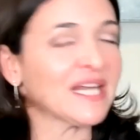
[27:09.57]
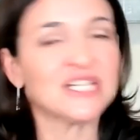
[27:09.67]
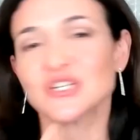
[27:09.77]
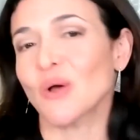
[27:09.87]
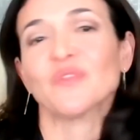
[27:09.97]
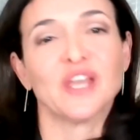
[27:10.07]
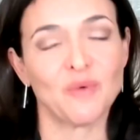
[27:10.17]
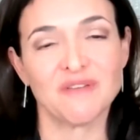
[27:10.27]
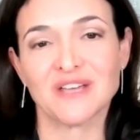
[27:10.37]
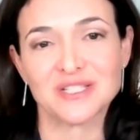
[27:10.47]
And I don't
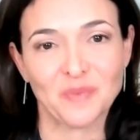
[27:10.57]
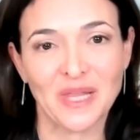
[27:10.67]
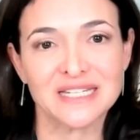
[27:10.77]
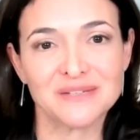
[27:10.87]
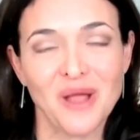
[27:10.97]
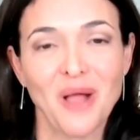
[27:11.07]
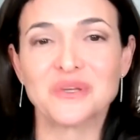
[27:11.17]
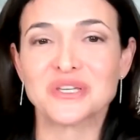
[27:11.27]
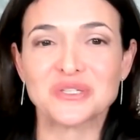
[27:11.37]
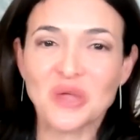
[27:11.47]
think we've explained it well,
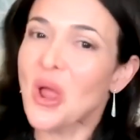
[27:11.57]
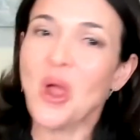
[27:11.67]
which is